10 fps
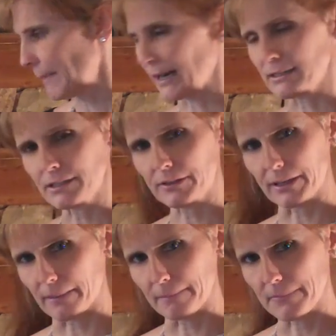
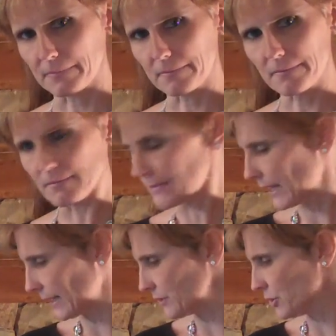bacterium
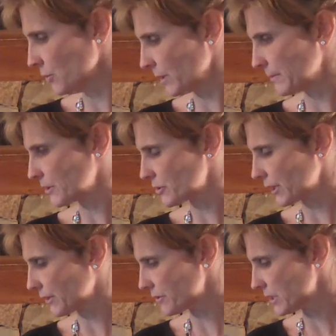that I do want to make sure
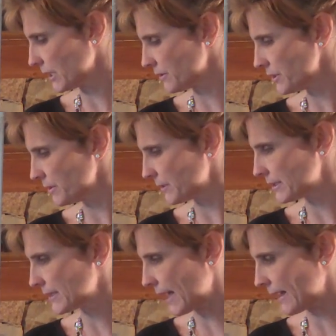you understand too
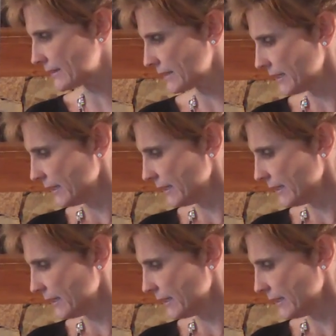is that